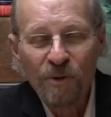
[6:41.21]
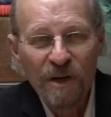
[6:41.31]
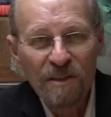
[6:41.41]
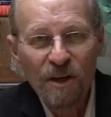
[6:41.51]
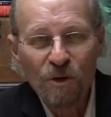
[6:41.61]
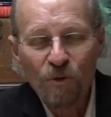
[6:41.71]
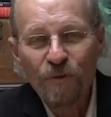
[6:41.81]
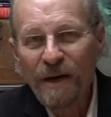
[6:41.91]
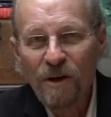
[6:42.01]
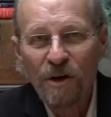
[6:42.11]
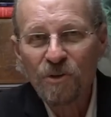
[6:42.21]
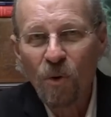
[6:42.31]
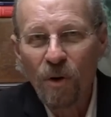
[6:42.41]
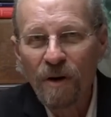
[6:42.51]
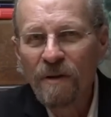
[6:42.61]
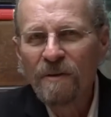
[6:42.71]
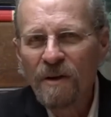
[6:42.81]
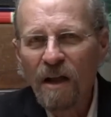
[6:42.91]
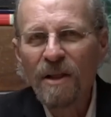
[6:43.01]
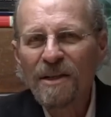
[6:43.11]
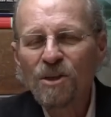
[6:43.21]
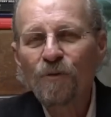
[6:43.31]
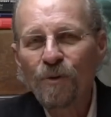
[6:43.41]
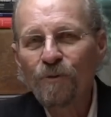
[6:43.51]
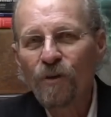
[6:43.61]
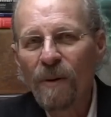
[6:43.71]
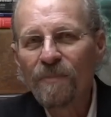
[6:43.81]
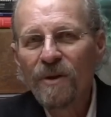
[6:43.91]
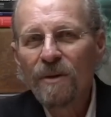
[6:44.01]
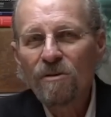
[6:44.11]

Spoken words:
And I think you'll find our tour a lot different from